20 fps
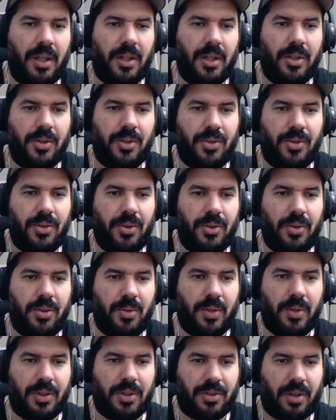To
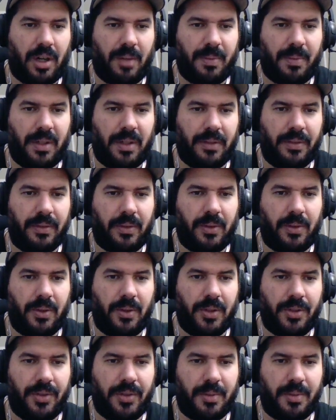which Karpov, of
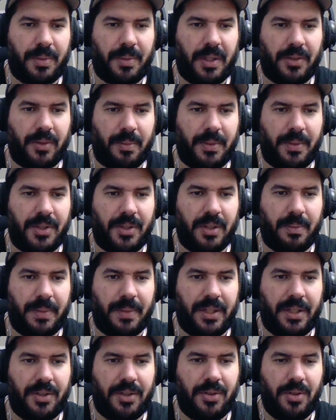course, responds with bishop
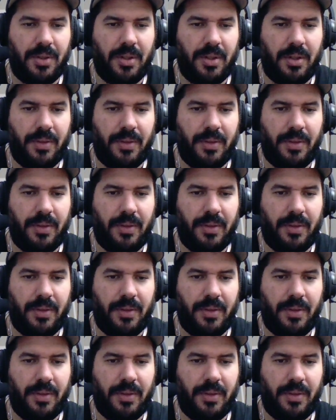a2.